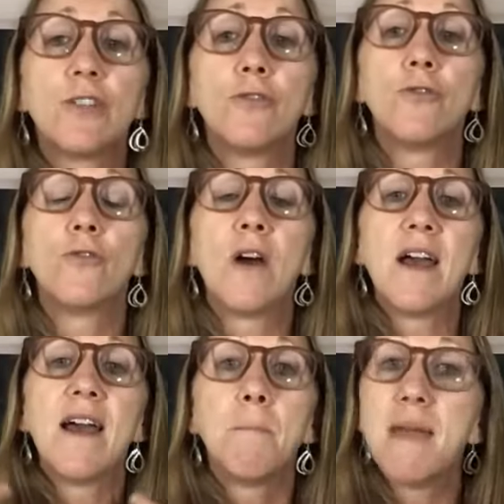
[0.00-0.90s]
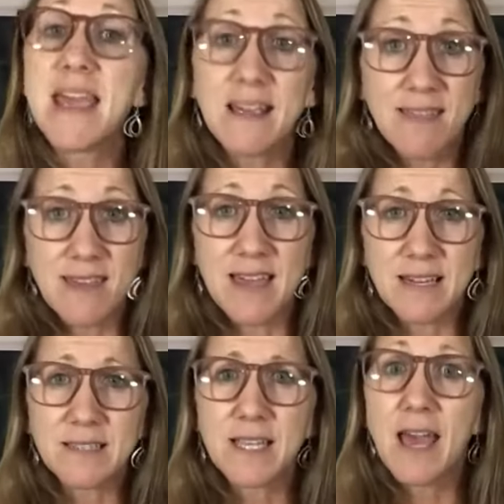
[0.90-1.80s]
to make
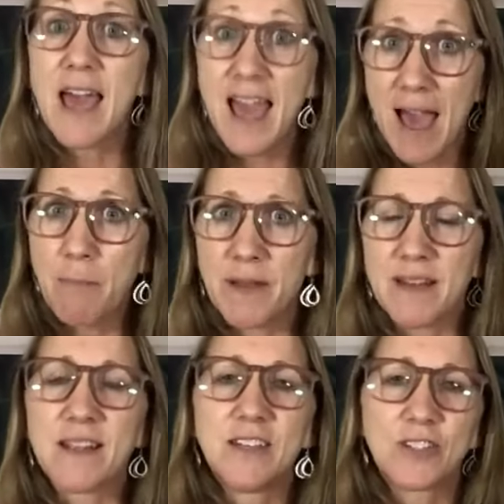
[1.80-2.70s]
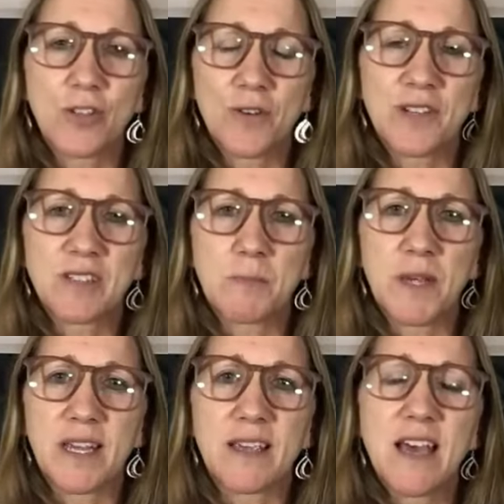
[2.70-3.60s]
things happen, so to
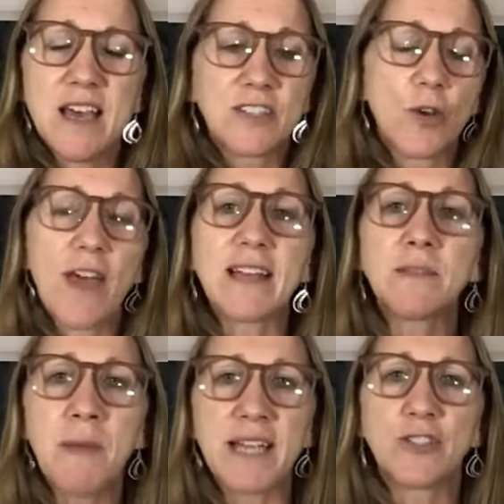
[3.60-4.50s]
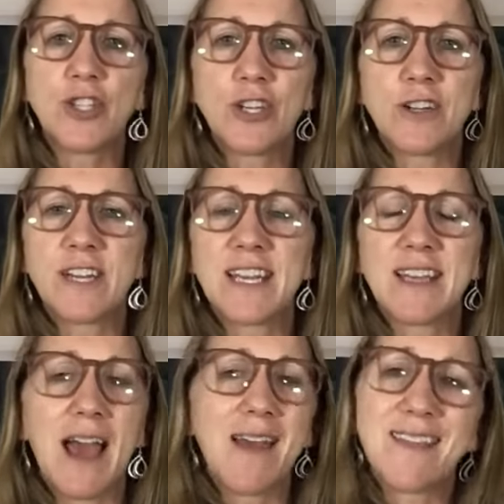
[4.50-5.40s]
speak. So that's my
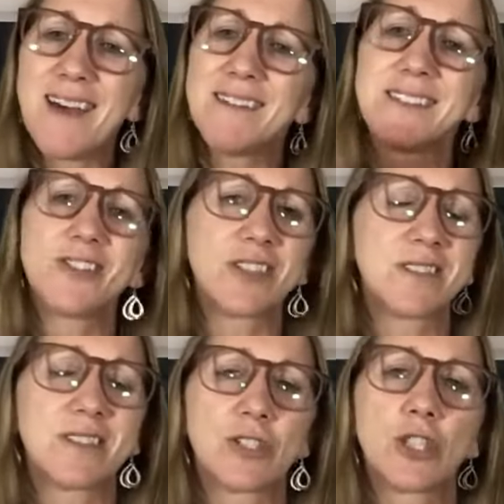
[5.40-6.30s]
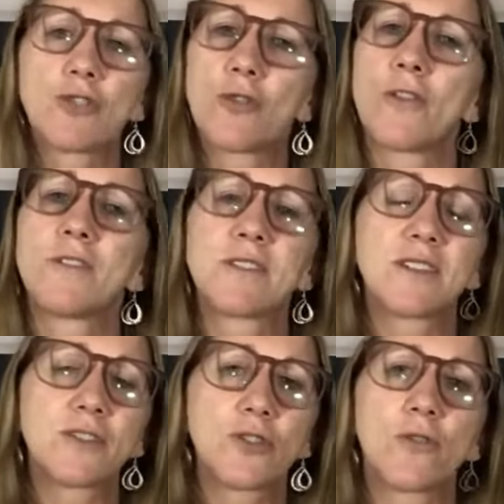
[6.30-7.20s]
journey. That is just a
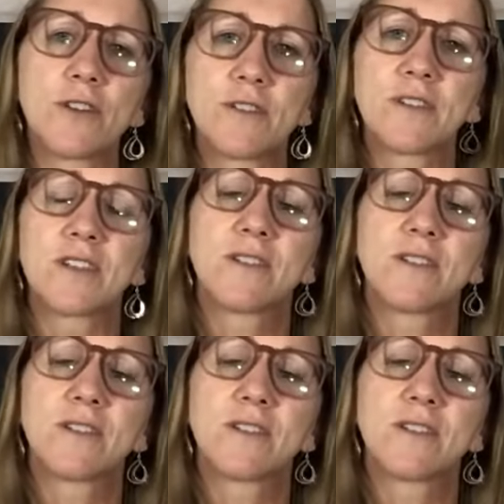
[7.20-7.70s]
short